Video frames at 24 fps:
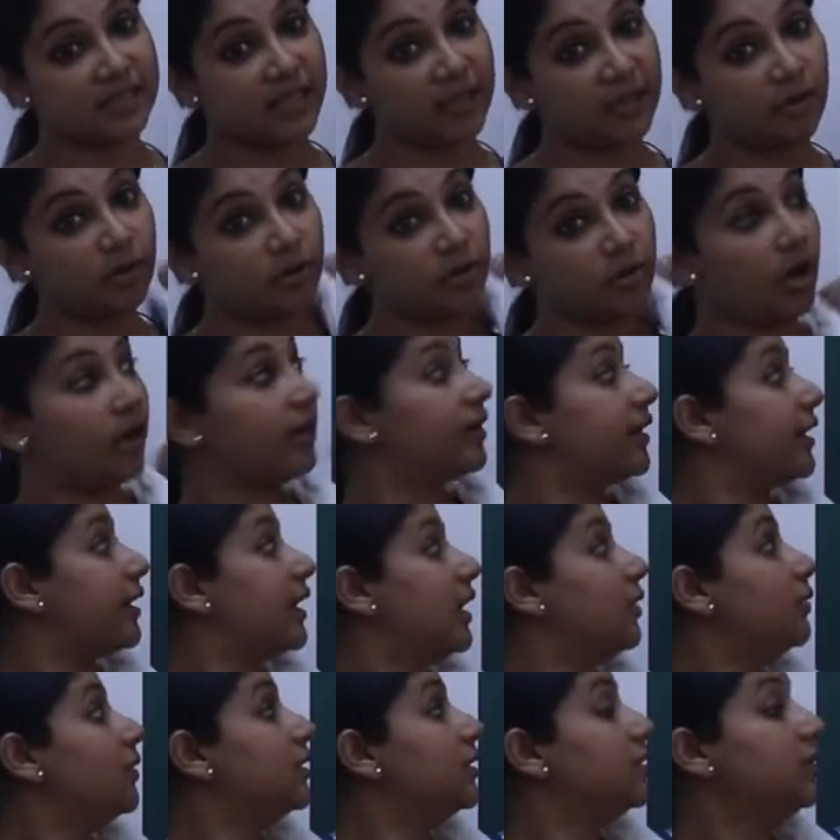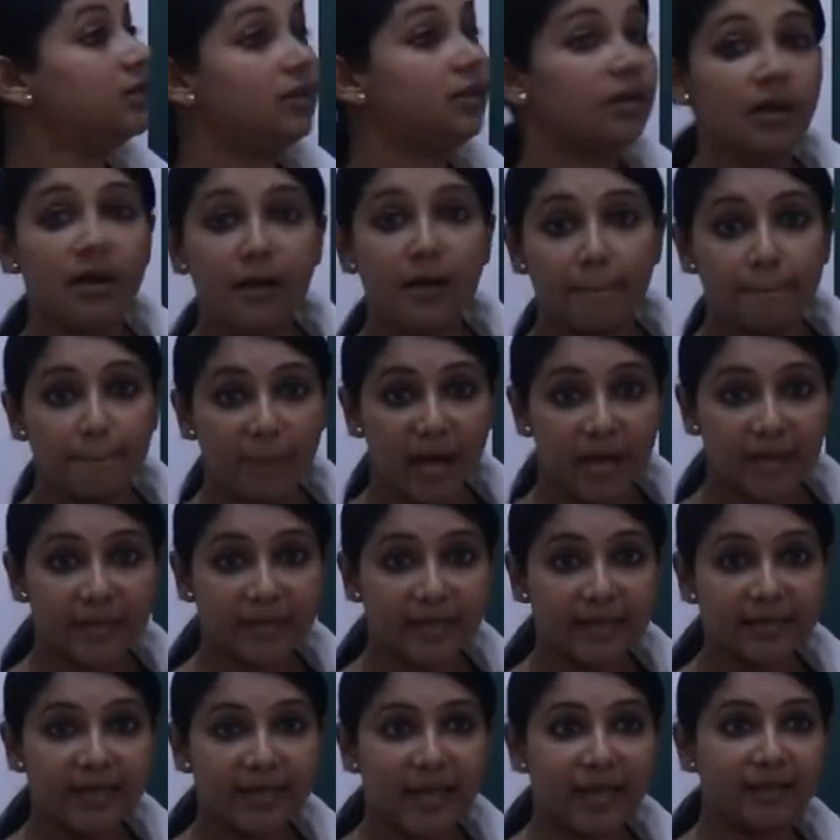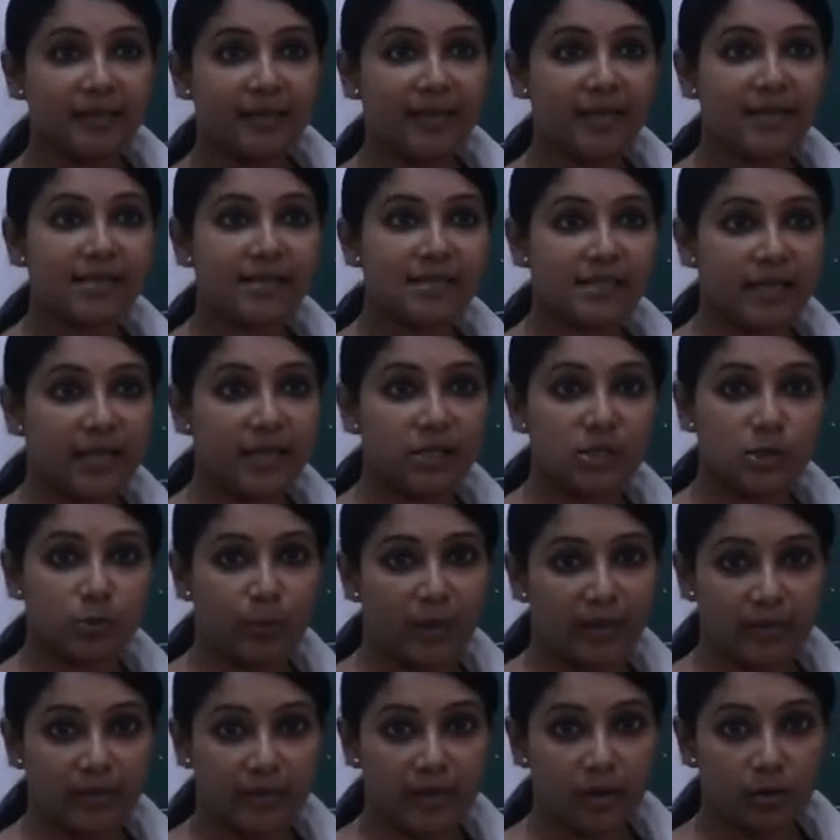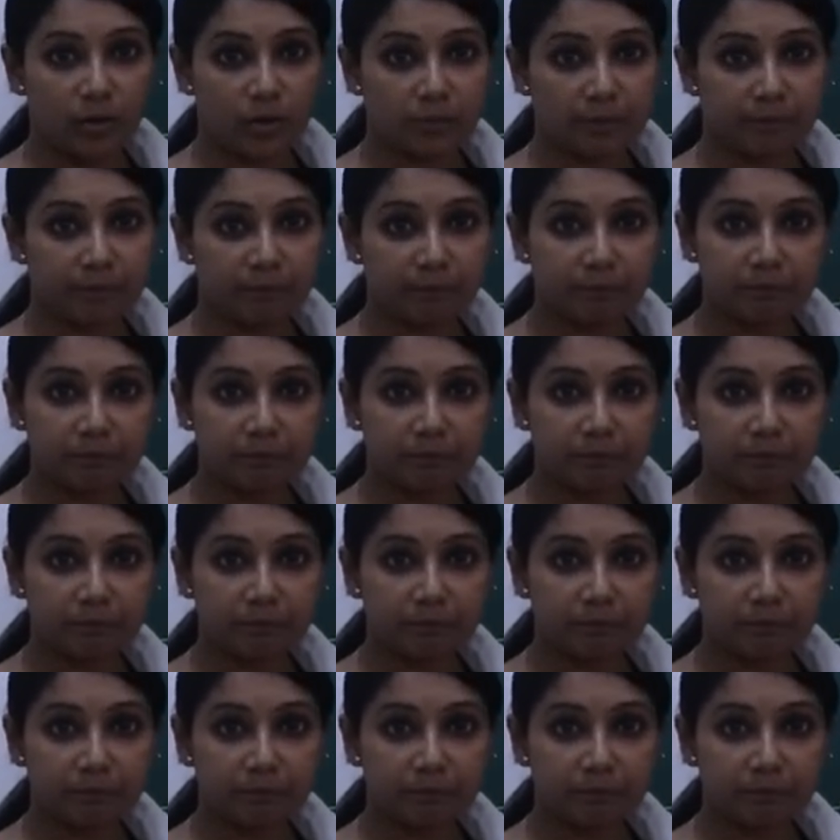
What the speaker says: They could not recover the market and their sales went down.